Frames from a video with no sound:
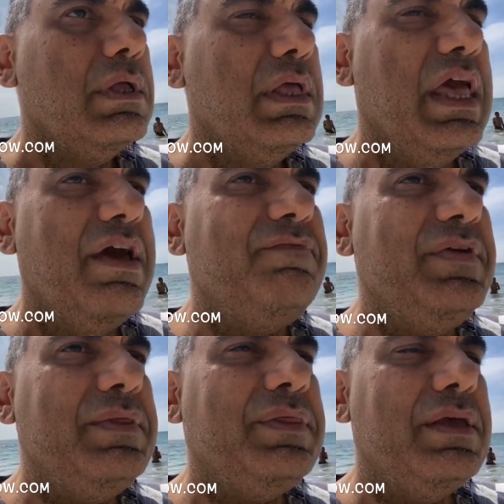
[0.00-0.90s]

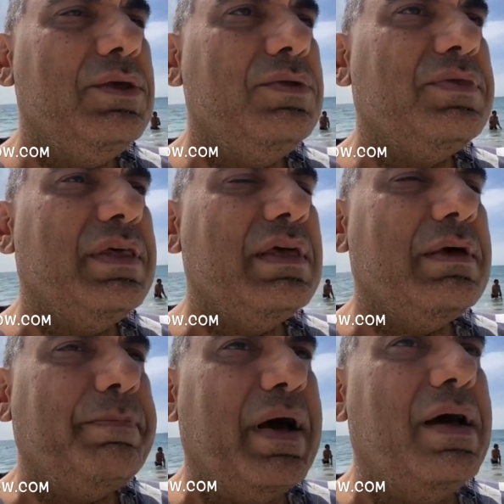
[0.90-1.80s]
Everything you think
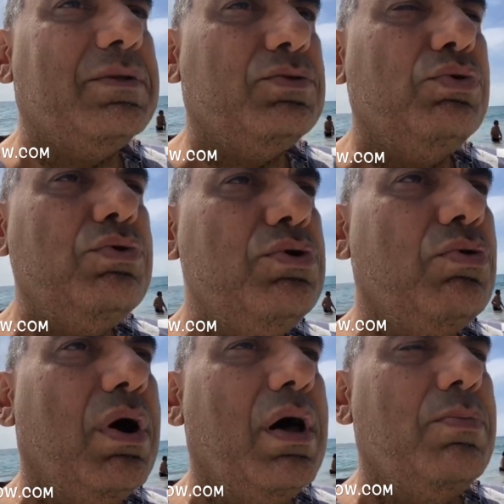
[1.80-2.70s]
about, who you
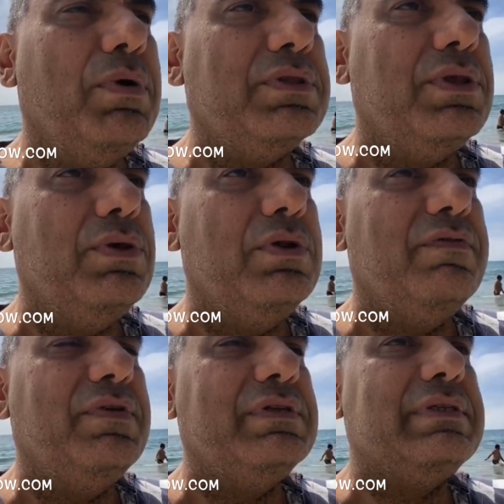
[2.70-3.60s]
are, what the universe